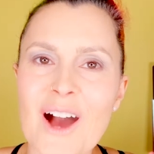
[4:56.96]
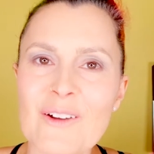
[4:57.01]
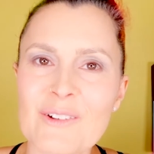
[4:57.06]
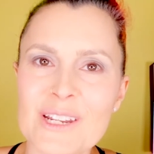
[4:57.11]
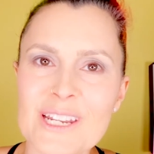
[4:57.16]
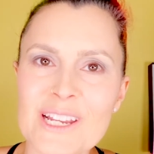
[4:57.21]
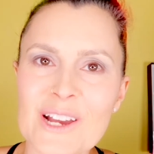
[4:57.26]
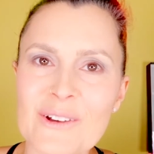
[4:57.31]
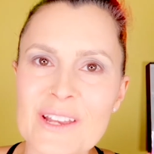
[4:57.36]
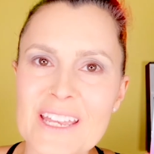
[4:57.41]
I'm
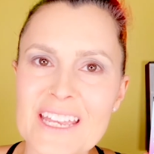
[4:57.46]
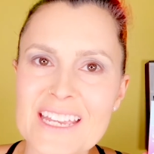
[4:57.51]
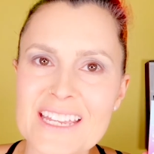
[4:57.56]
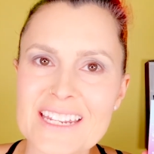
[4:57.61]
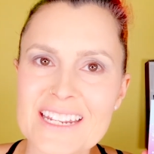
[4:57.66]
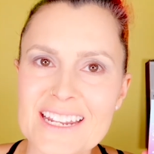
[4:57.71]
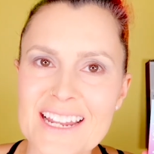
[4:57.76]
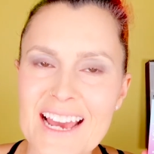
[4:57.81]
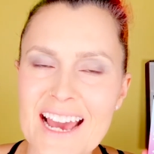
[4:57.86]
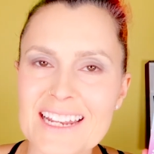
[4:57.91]
going to go
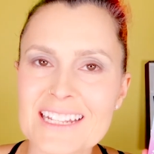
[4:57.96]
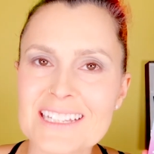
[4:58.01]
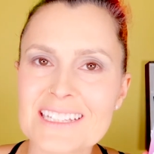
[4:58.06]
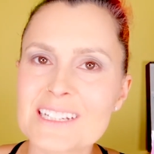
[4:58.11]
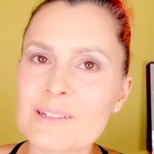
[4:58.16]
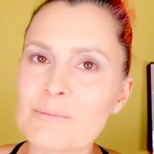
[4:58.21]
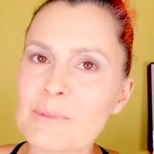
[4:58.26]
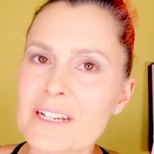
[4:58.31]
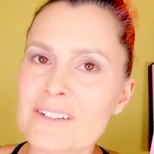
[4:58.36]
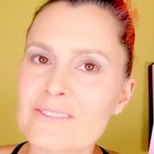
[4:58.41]
in and add a
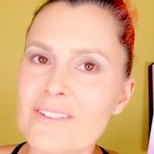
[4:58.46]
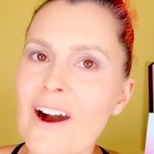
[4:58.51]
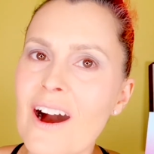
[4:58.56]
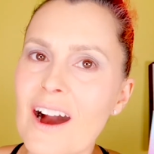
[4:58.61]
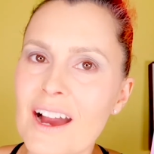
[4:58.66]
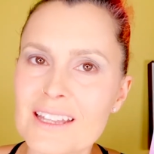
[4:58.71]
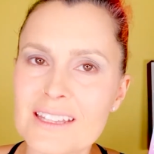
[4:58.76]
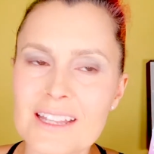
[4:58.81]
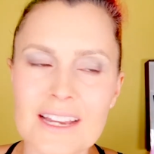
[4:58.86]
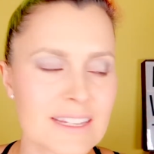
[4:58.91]
little bit of
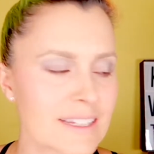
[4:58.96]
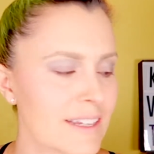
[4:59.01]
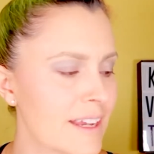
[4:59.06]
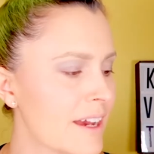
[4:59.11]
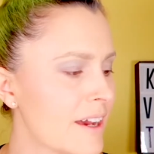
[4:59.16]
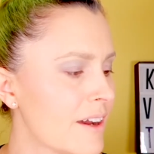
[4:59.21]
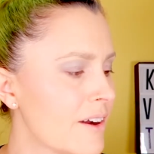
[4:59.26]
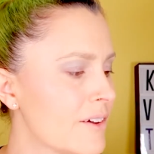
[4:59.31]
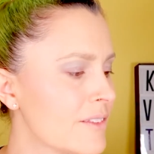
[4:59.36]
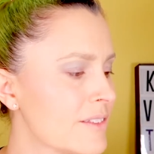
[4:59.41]
highlight
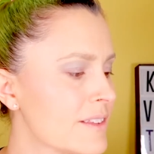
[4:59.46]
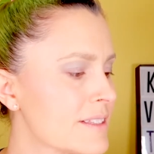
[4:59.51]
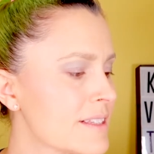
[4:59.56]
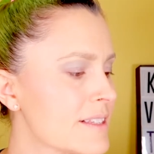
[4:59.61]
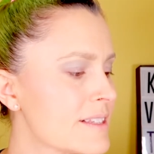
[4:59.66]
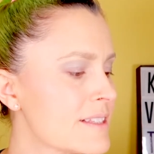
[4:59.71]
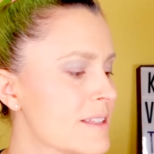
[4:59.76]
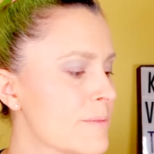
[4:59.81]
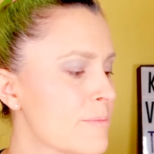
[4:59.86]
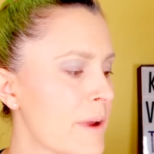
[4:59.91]
now. This
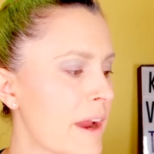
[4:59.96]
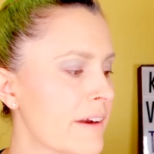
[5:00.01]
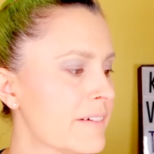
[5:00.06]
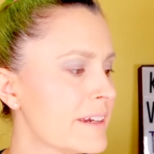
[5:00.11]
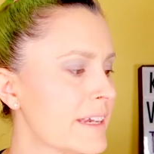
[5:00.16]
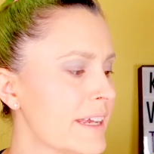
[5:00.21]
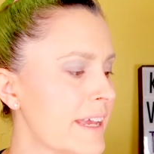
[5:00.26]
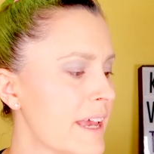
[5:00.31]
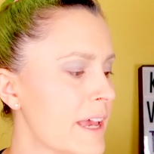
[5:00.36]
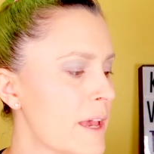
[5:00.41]
is the
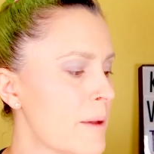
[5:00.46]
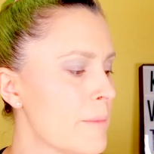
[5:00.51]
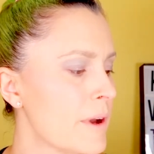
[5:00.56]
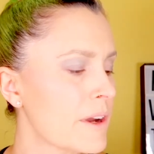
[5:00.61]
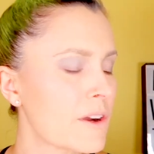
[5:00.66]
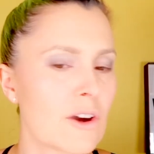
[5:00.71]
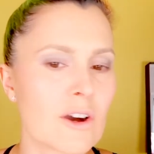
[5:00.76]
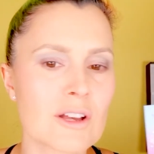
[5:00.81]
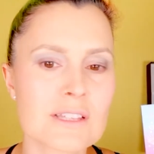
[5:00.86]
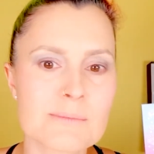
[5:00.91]
Barry M
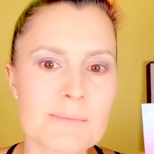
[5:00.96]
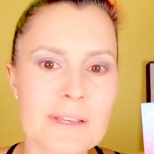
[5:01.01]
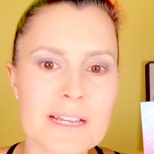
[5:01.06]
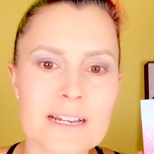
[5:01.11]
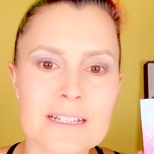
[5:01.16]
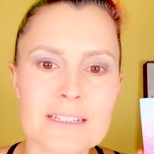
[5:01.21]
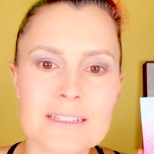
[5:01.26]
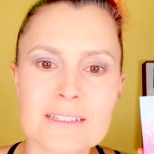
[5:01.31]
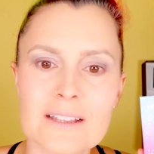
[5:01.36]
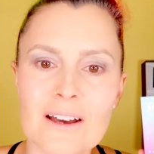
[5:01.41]

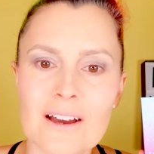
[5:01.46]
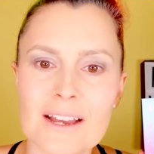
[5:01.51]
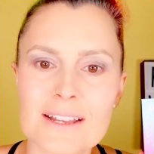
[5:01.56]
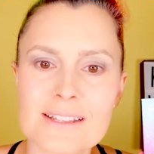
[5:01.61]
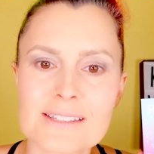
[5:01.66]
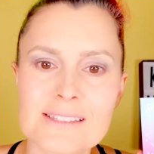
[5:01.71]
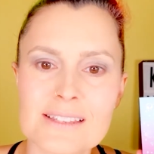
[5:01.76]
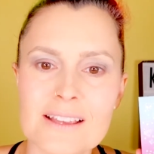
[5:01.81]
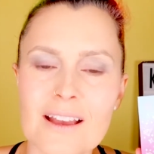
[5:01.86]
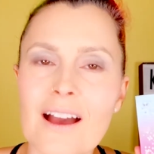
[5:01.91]
Cosmic
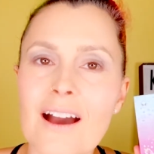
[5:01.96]
Lights